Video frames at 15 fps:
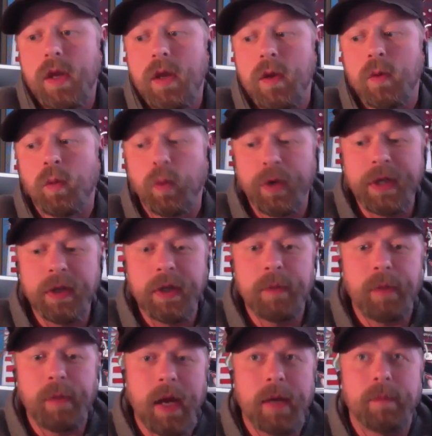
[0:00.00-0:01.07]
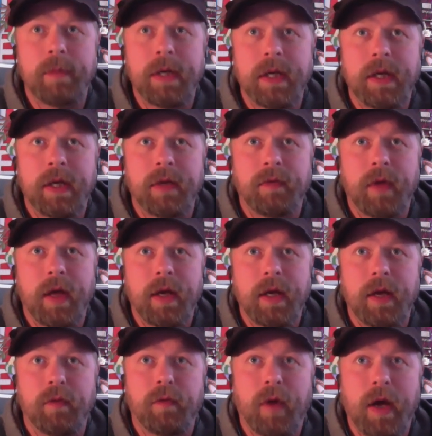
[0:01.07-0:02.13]
Really bad, meaning that
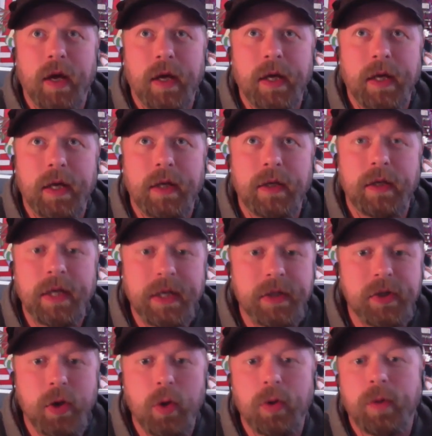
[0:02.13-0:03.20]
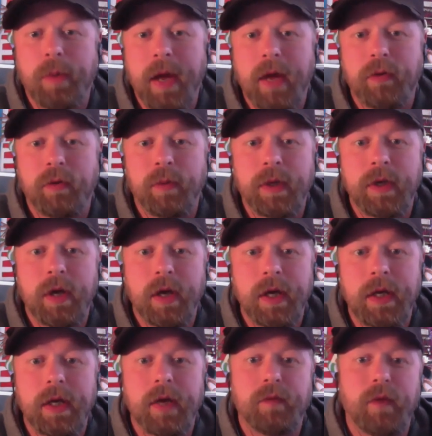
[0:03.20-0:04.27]
if I needed to go to the bathroom at
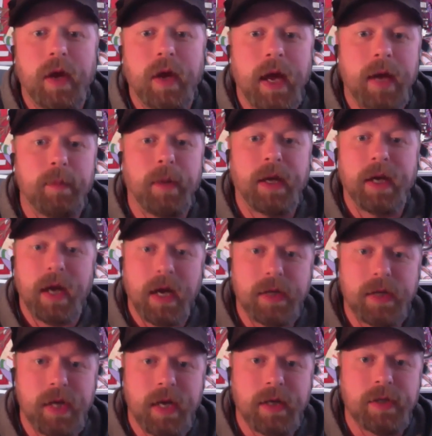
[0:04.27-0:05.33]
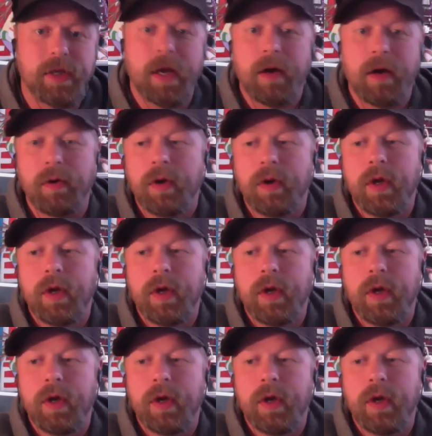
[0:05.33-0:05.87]
night, if I had my contacts out,